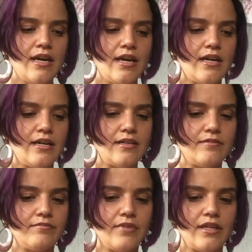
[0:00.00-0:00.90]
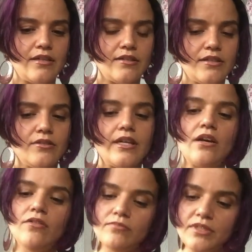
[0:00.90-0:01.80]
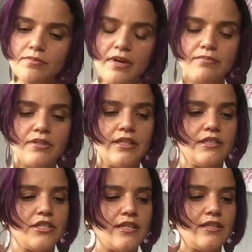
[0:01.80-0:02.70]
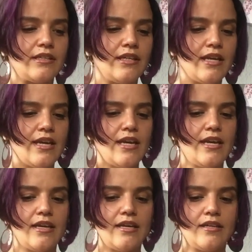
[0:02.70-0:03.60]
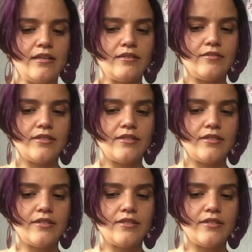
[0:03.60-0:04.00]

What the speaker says: and also like homeless population, and